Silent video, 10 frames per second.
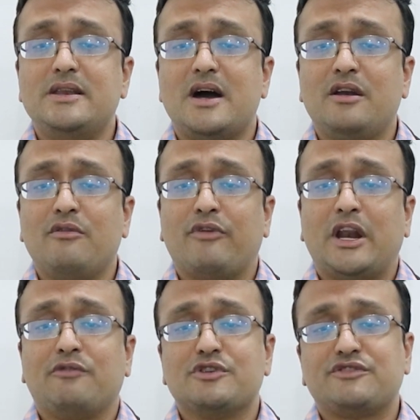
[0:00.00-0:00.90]
done where
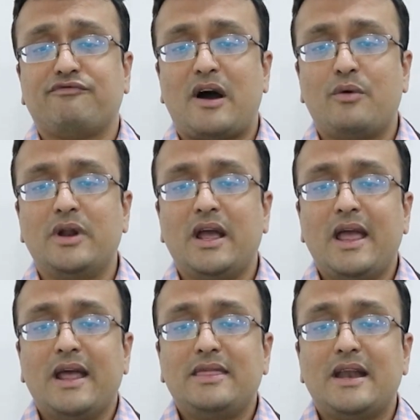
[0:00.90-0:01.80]
it was found
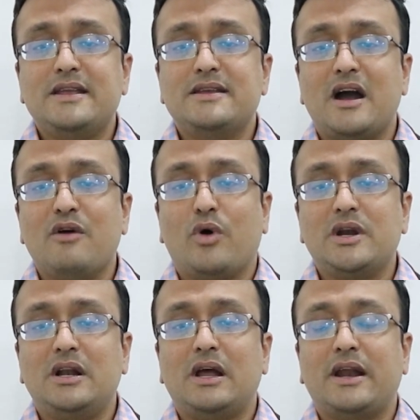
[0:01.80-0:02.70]
that young
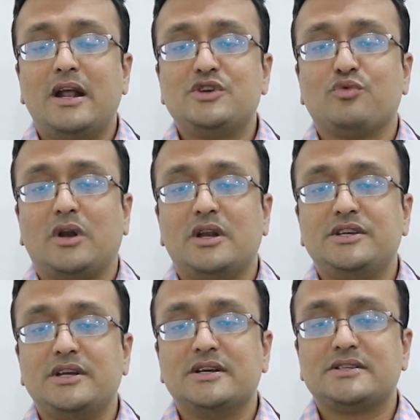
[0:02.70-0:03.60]
adult
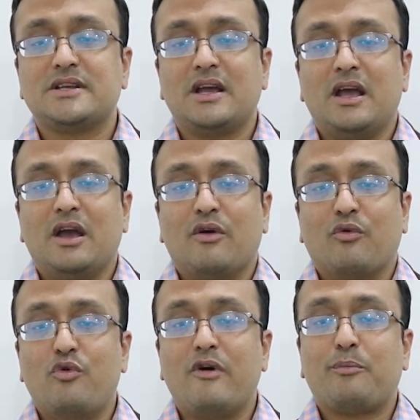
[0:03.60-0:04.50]
volunteers
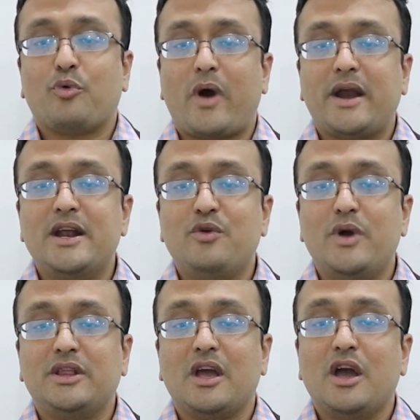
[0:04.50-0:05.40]
who were provided
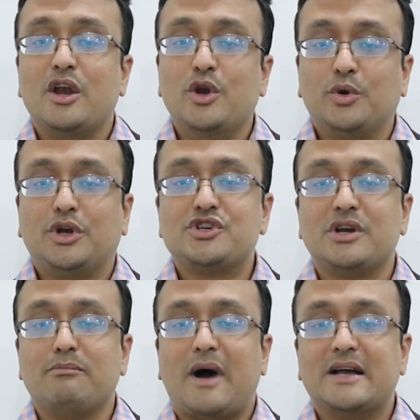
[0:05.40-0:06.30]
with
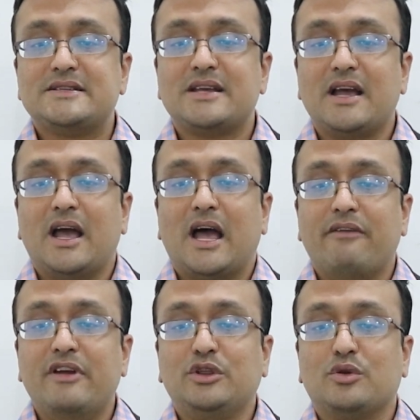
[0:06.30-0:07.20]
nutrition bars
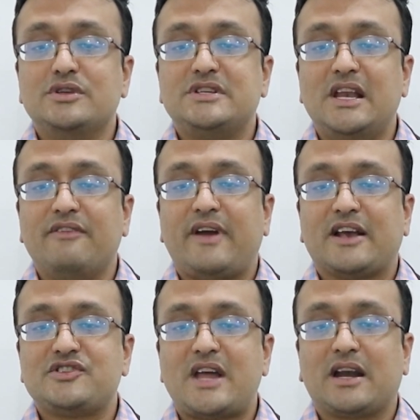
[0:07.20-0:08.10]
having tulsi leaf
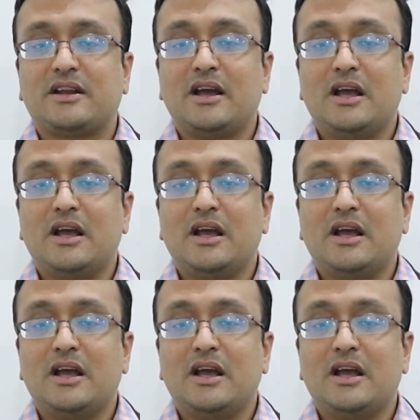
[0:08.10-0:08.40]
extract